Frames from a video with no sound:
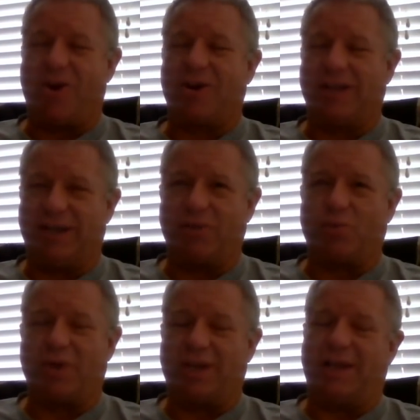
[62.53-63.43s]
hardly get
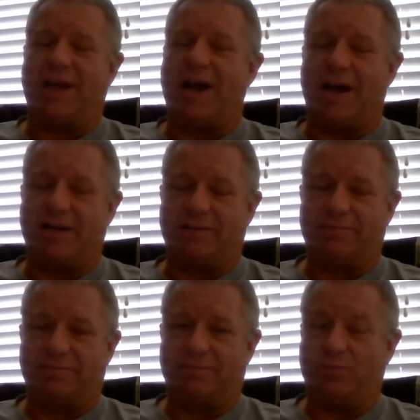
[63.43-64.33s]
rid of the guy.
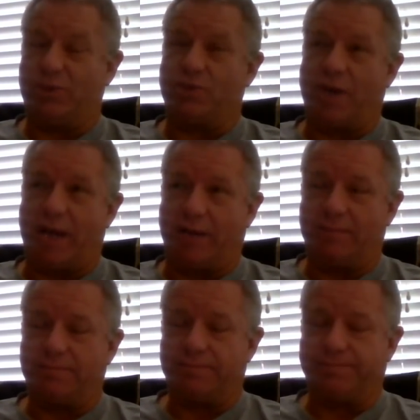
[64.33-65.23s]
We tried,